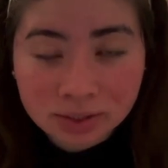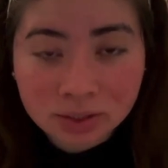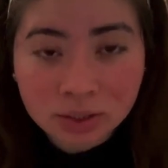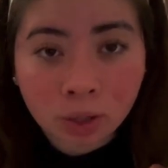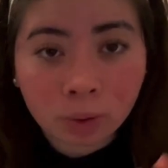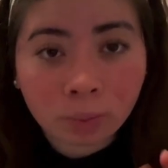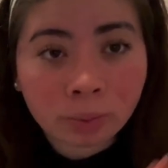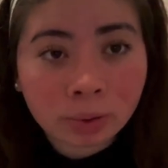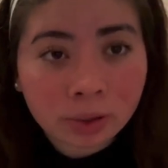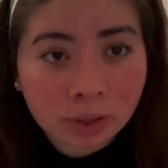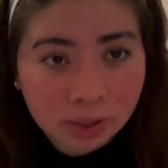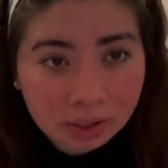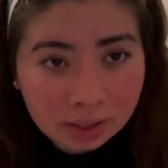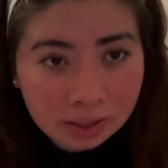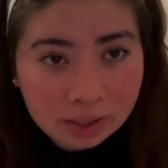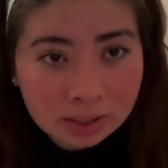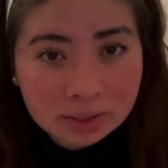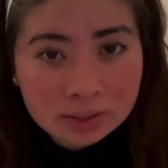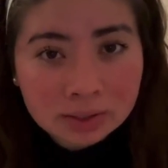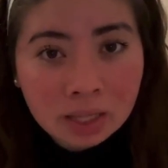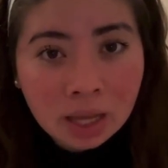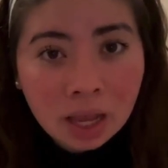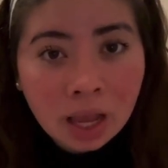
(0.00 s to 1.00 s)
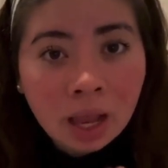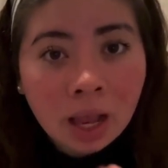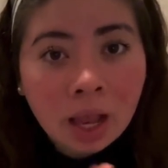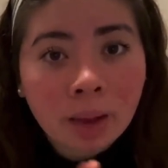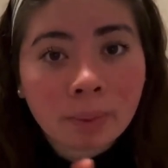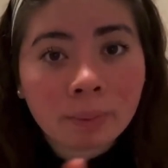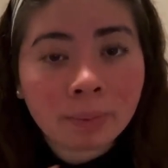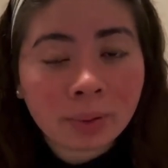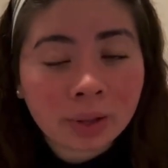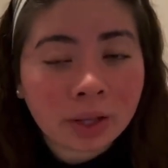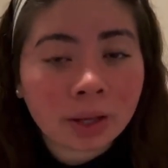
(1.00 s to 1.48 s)
So please
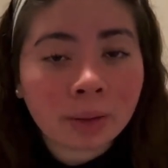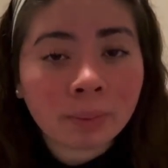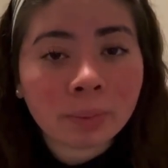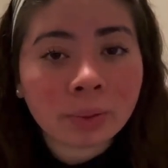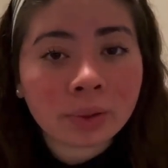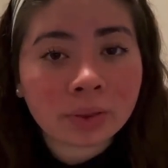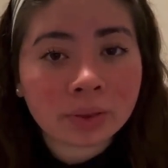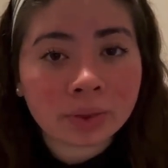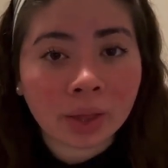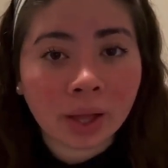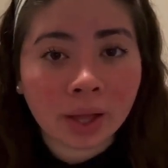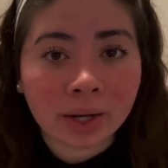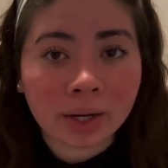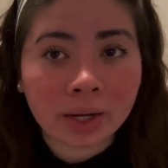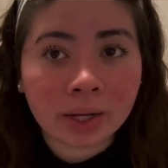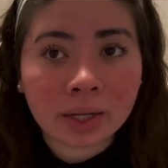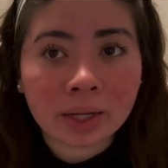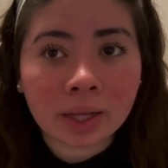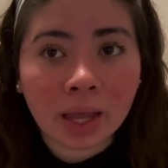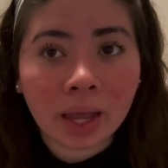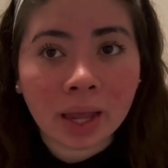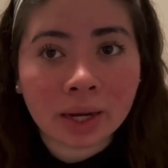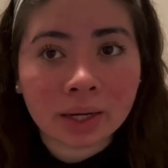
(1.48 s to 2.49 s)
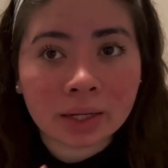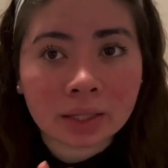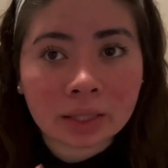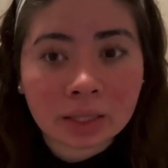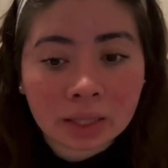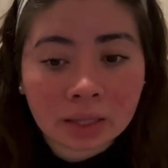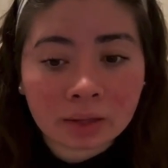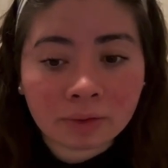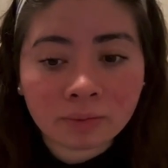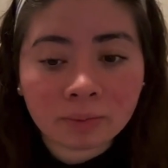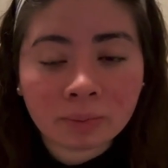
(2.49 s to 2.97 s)
be empathetic and
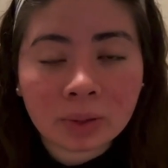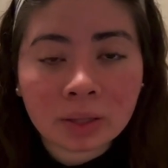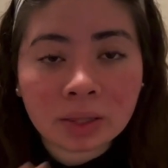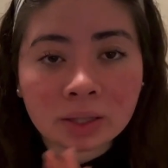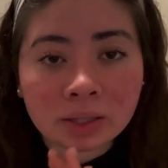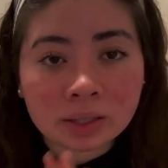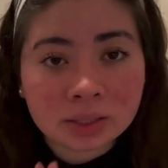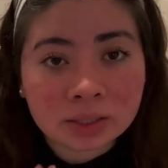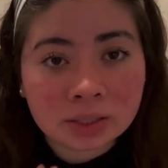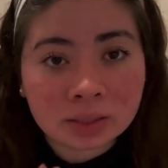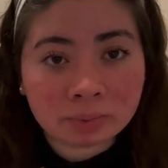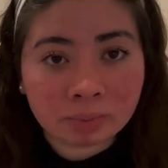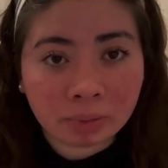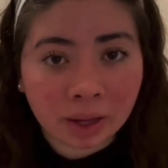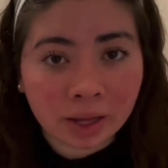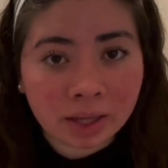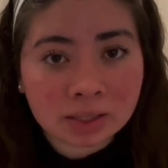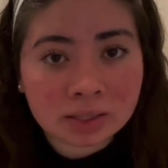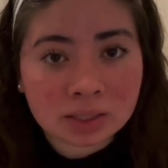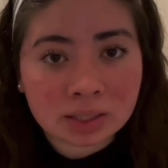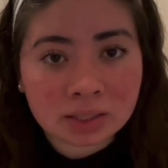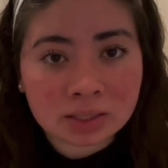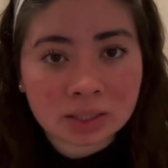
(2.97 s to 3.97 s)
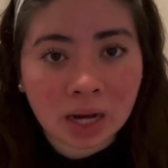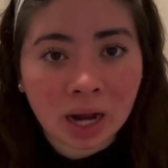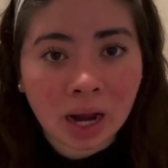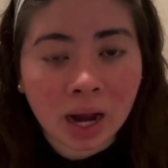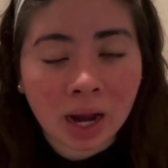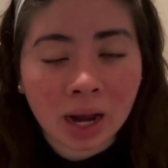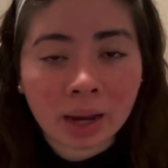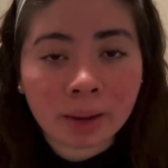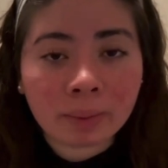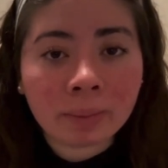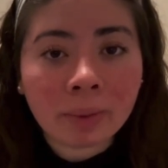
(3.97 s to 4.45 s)
give me the space and
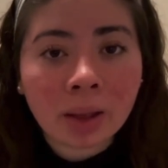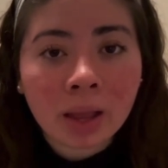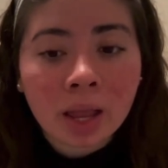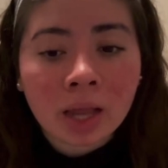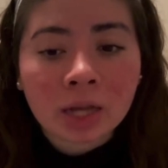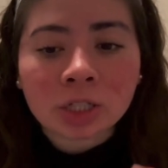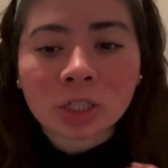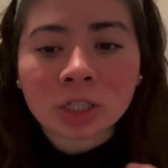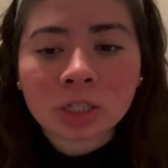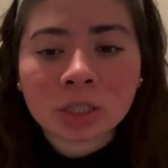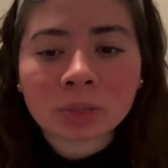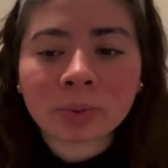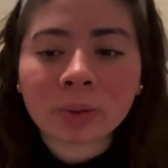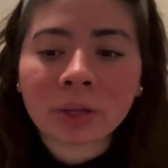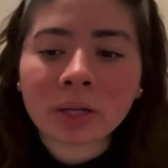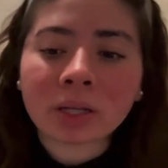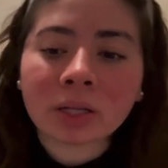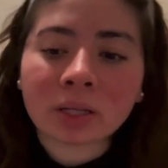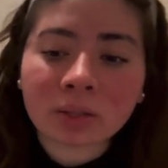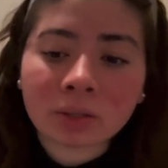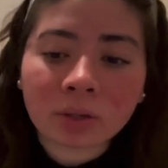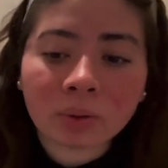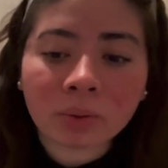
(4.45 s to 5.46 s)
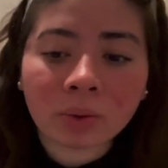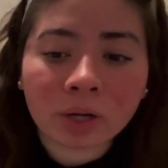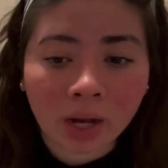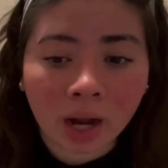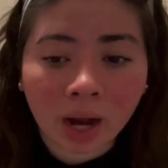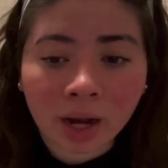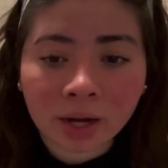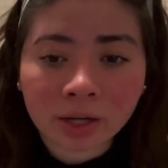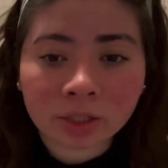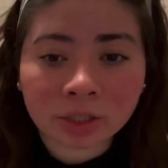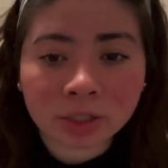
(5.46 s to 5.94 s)
time to just be like, you know what,
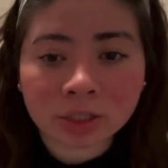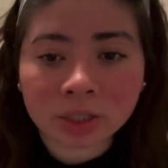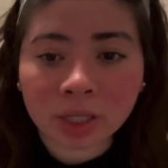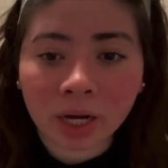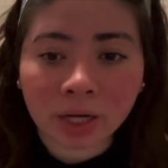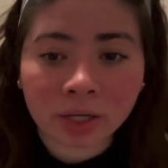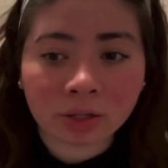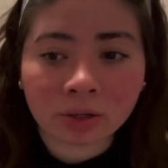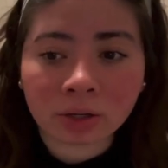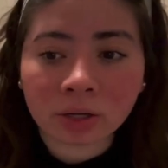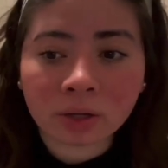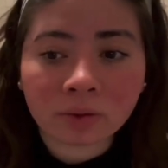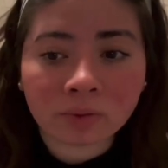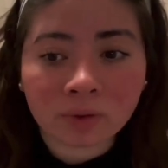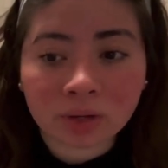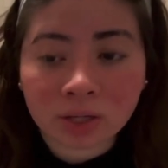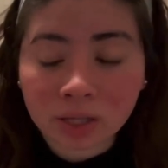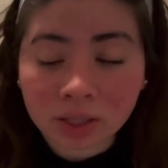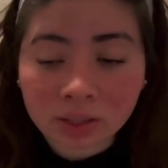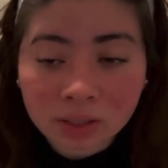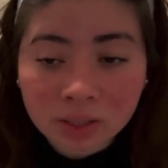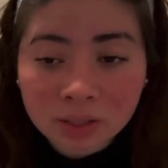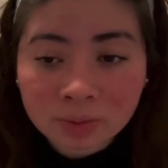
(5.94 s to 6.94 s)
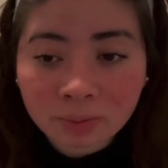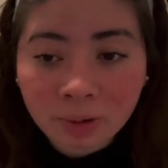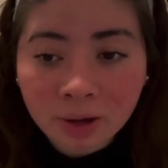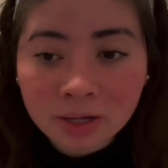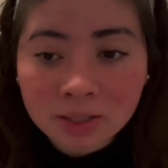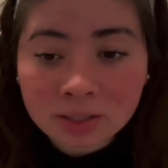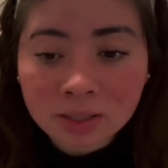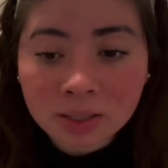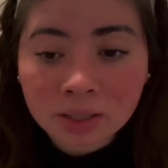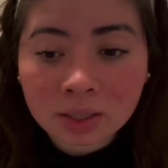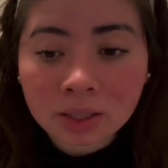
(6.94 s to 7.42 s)
I understand you didn't even date this
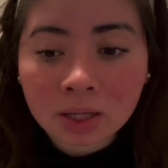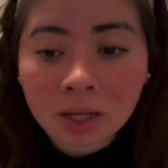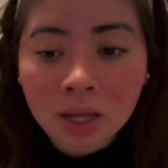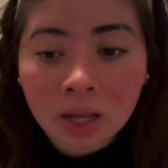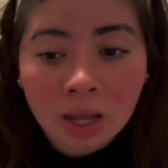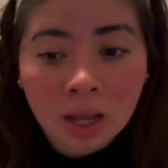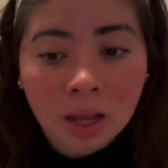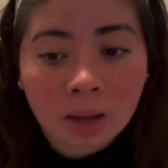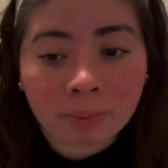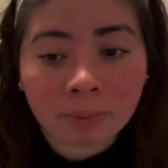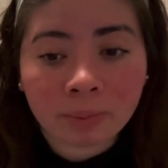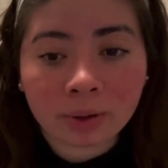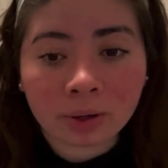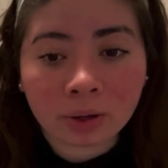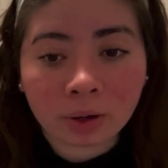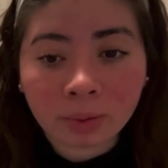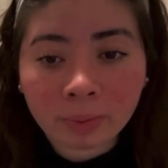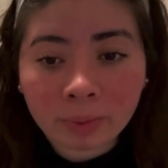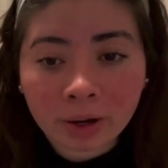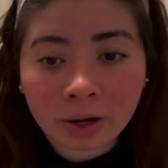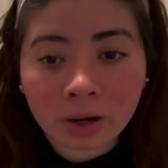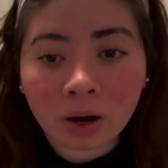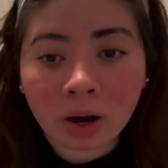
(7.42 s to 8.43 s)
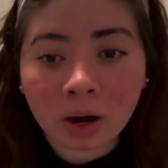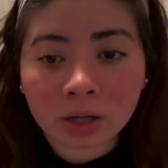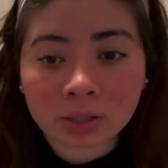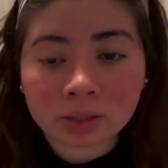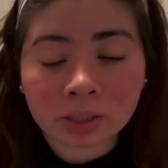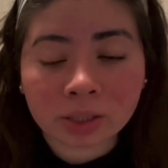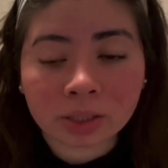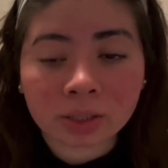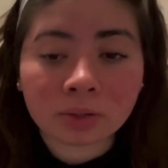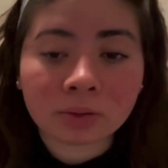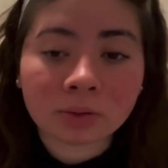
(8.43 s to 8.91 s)
person, but oh my gosh,
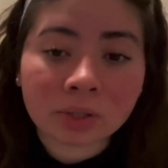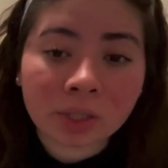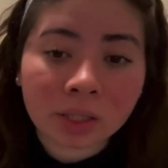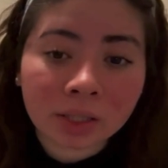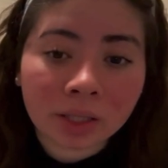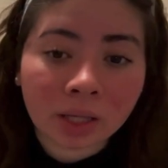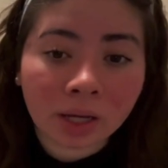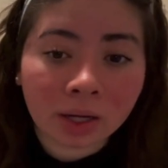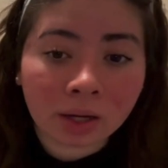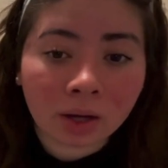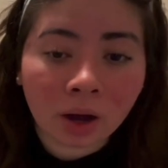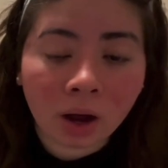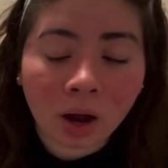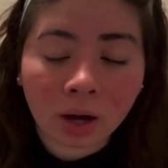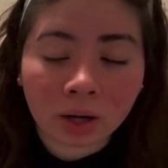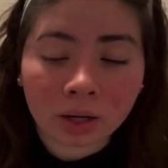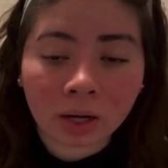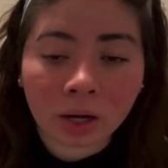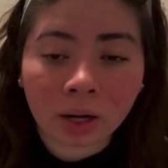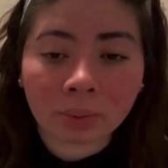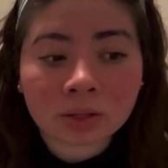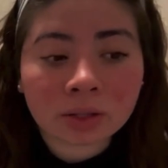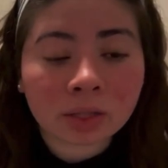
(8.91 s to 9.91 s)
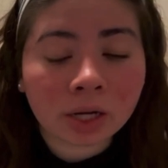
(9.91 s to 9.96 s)
like you did get caught up.